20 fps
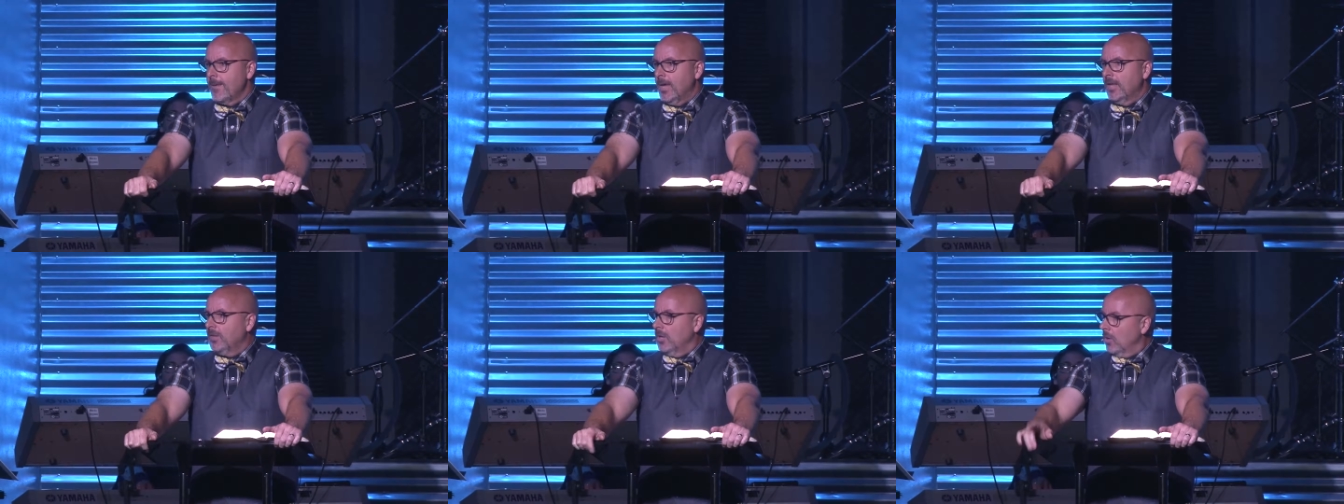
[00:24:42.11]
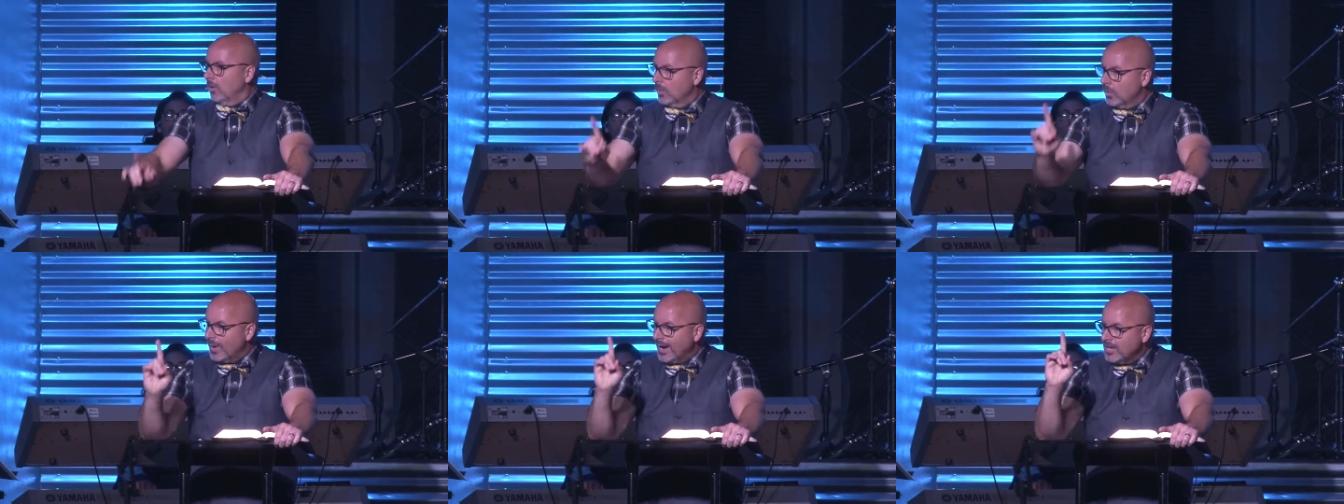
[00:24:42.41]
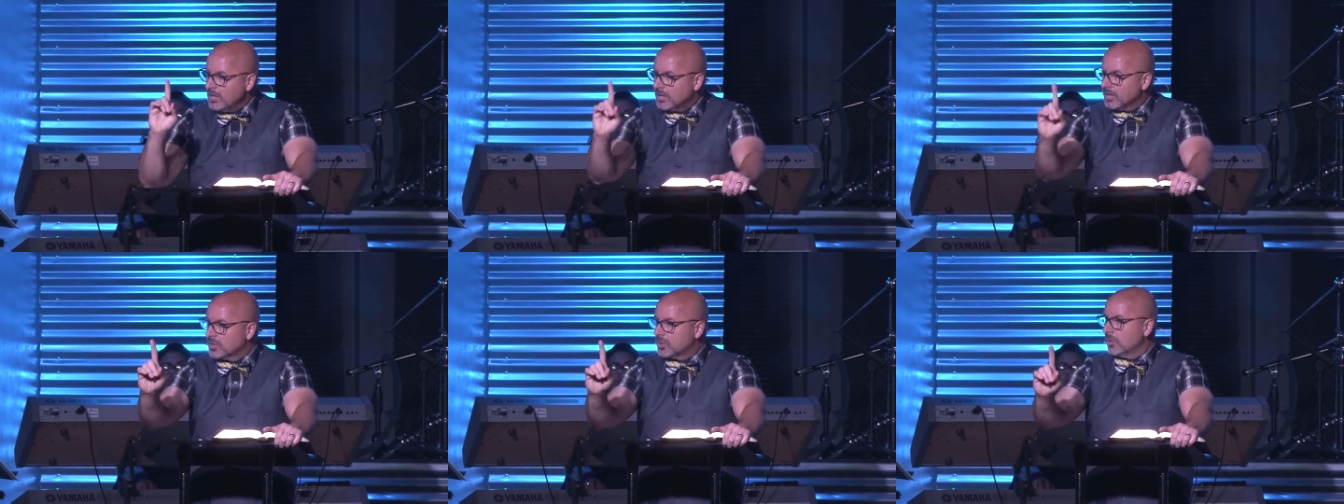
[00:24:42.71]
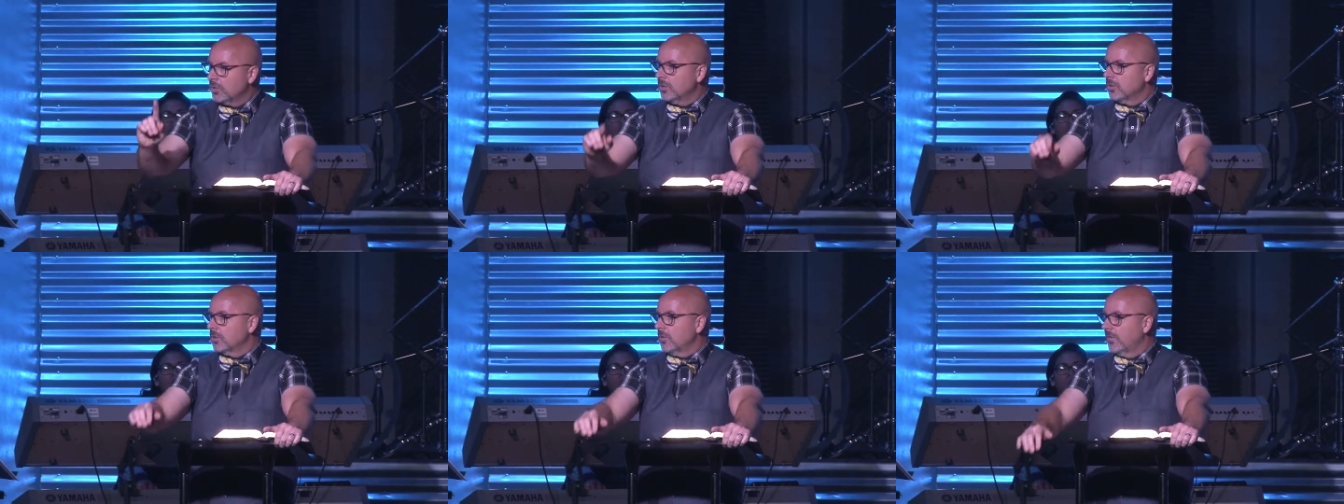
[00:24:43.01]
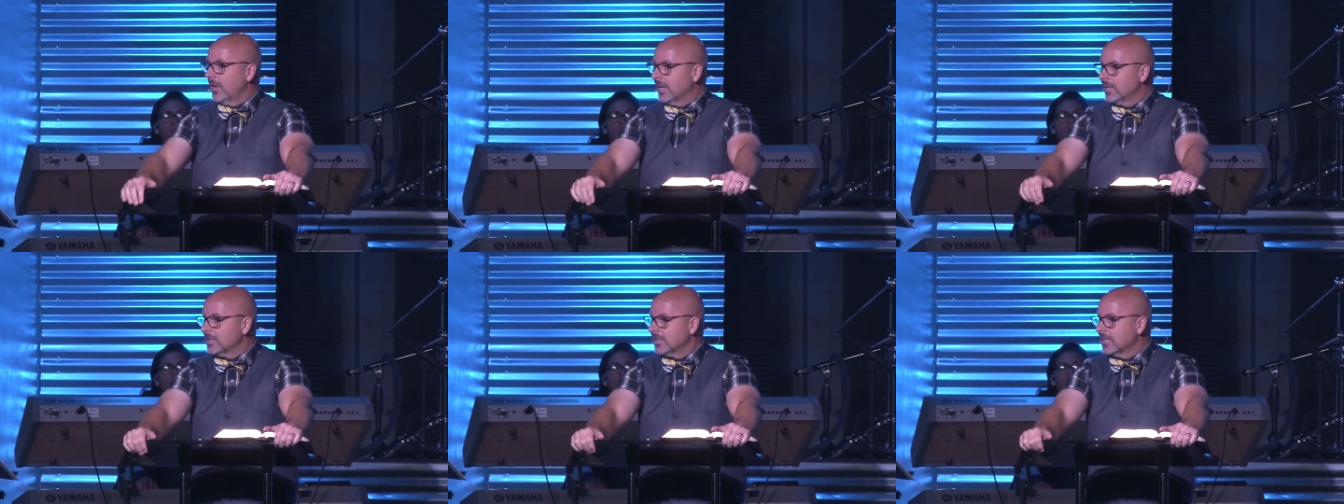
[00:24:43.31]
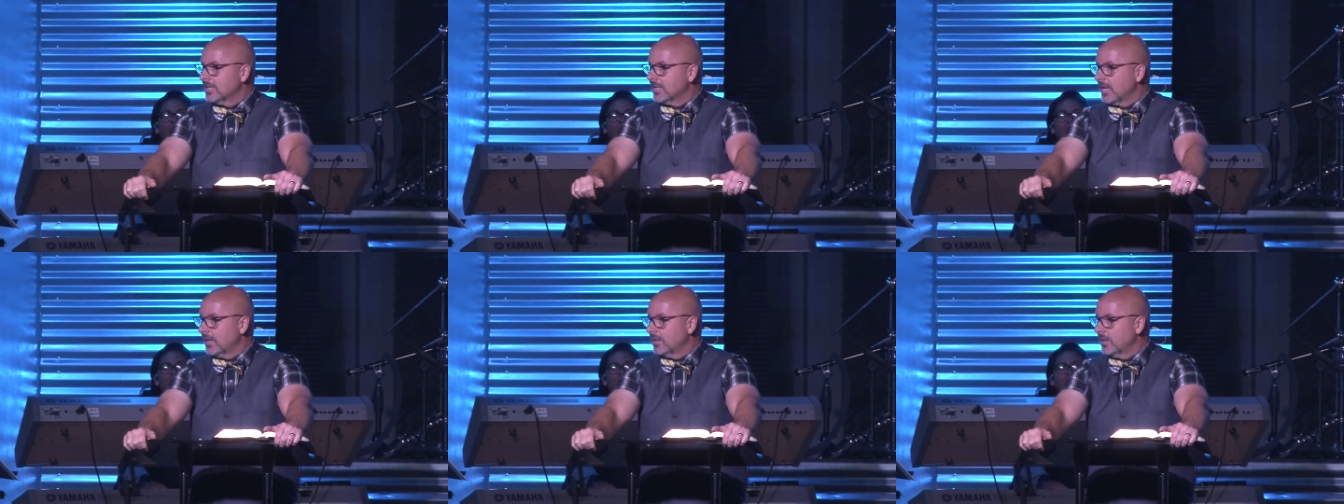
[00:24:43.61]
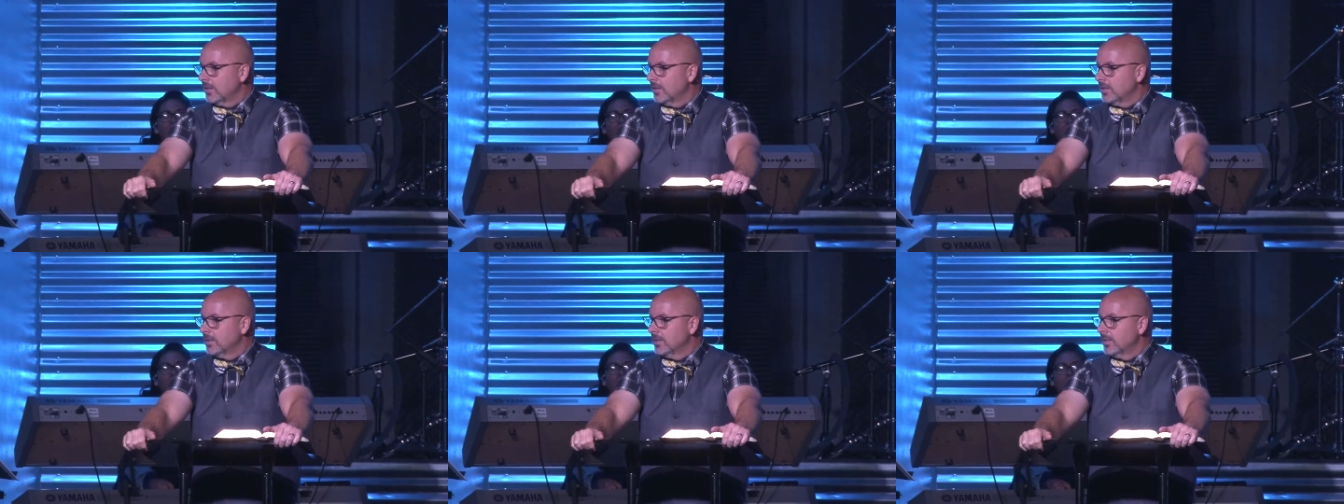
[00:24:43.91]
And the only way you can turn your no vacancy sign
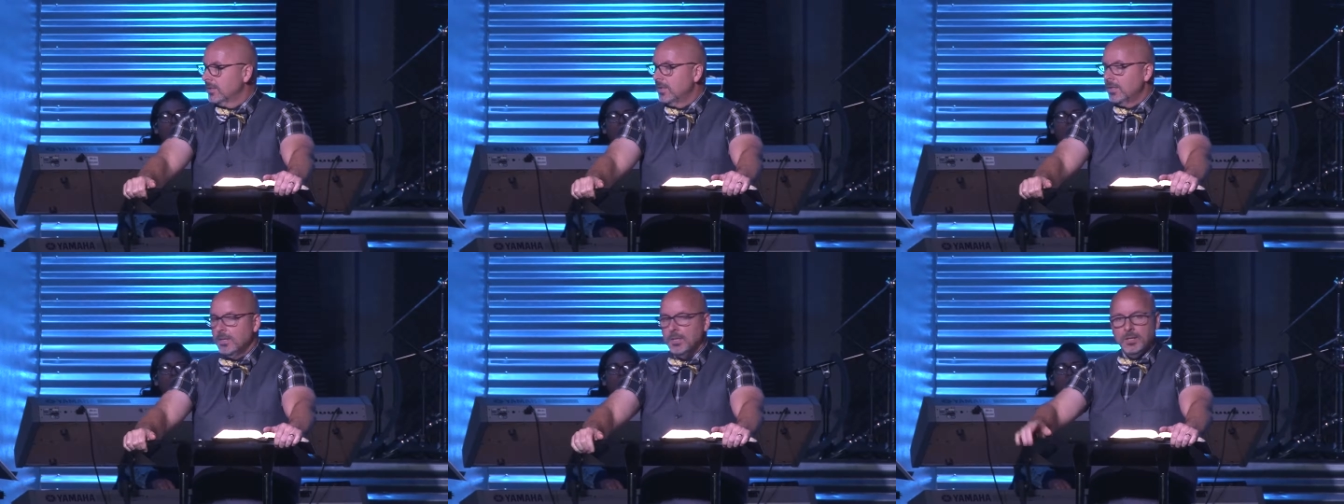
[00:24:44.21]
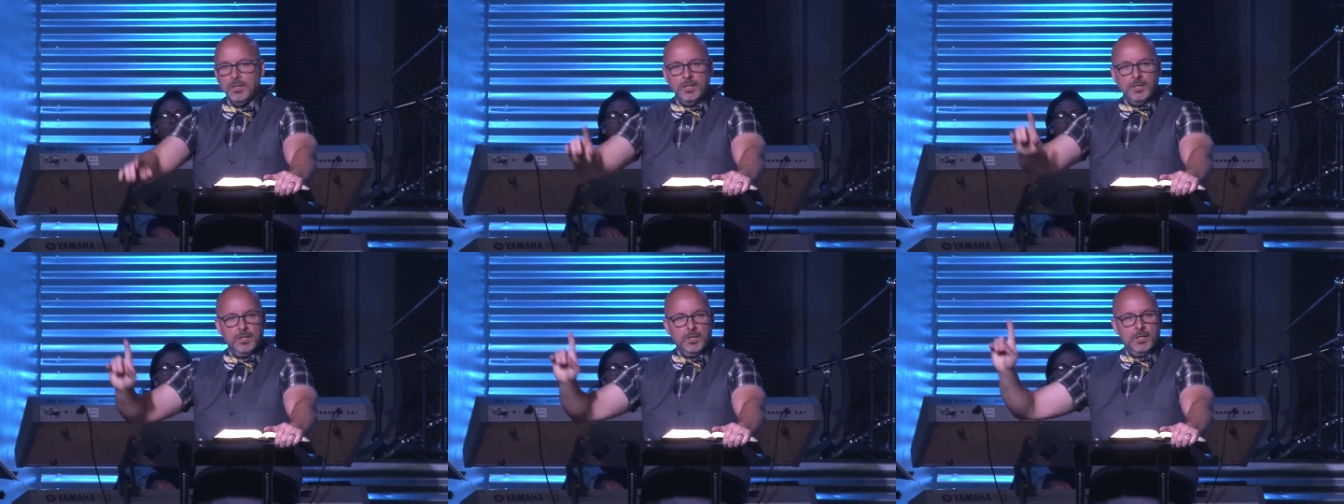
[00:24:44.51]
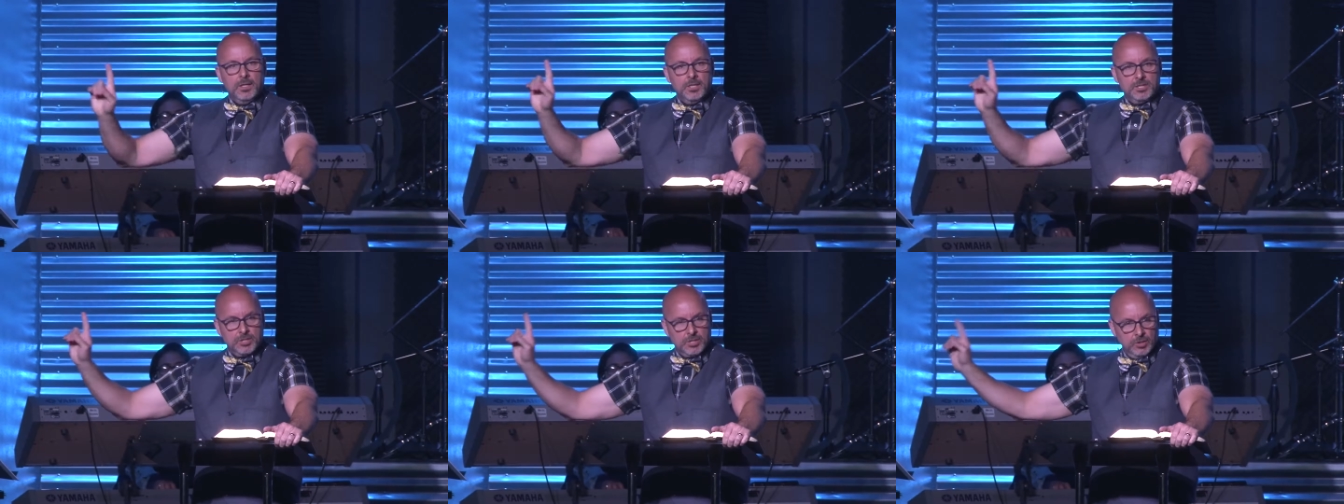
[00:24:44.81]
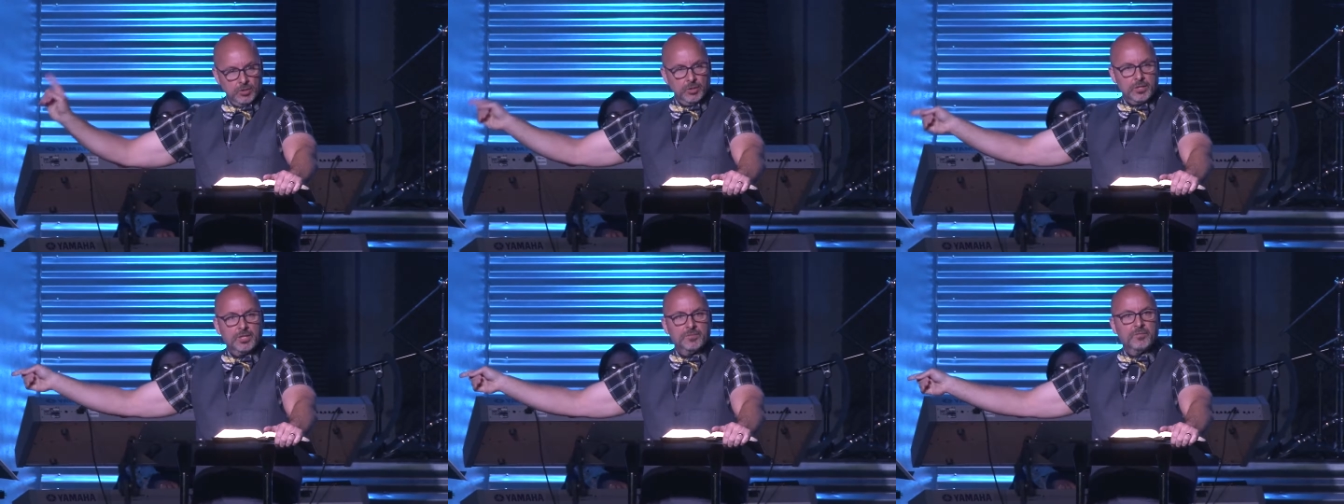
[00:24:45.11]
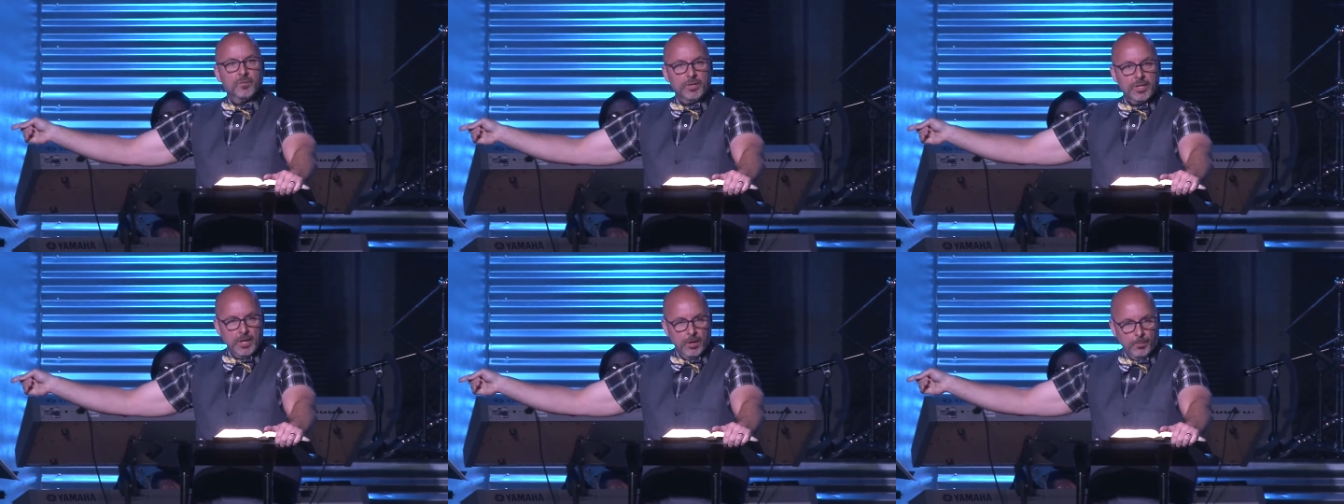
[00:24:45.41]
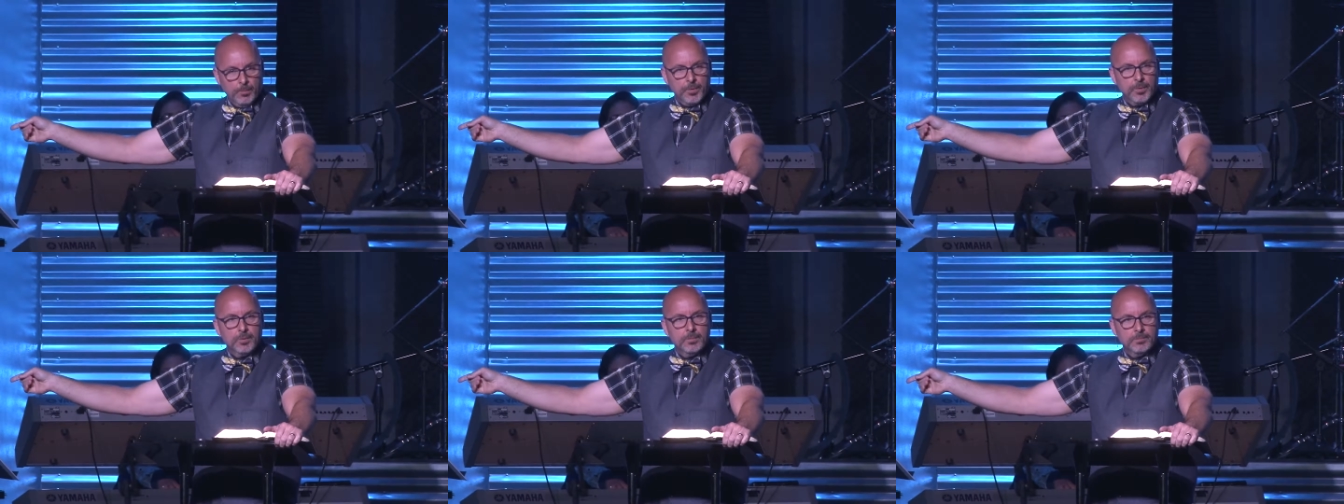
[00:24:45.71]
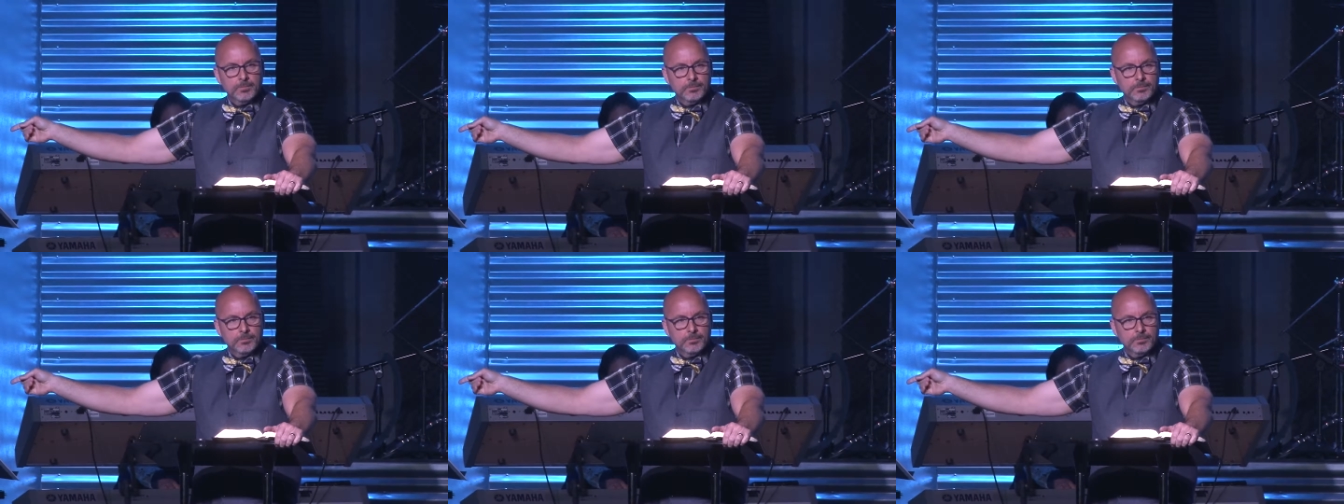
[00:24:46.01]
on is to look for the helper